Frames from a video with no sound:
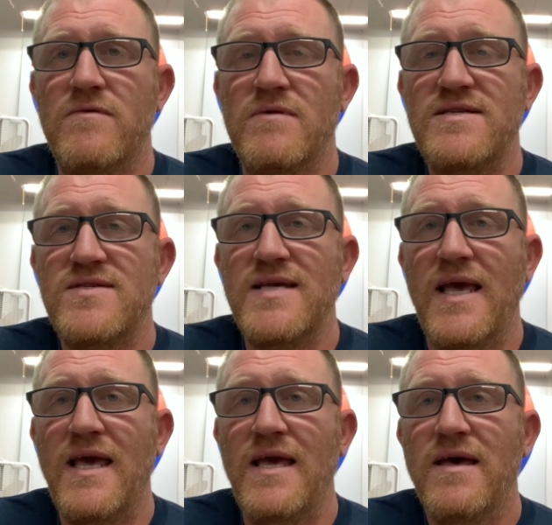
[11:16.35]
let's
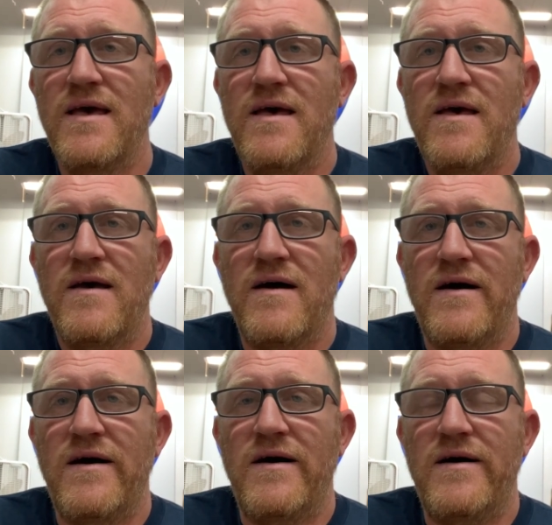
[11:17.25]
say
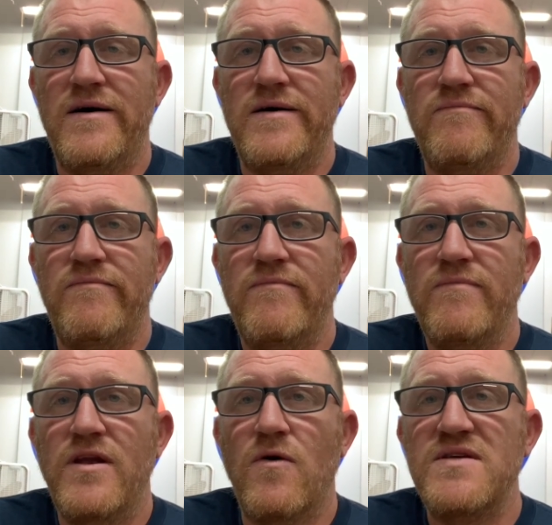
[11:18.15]
a
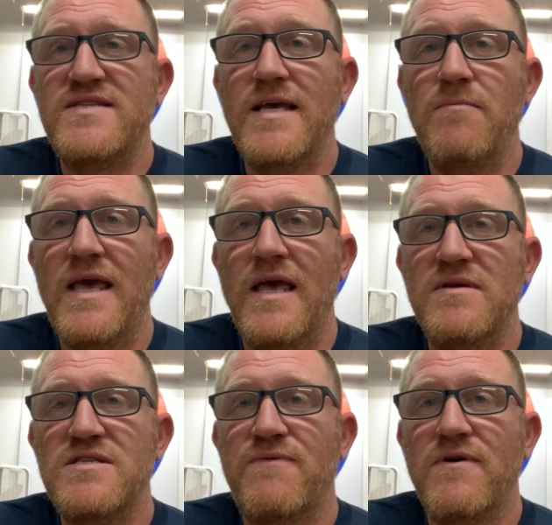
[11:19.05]

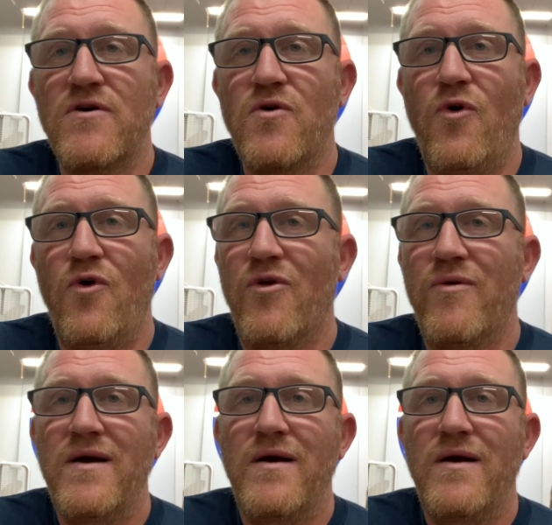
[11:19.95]
semi-hemispherical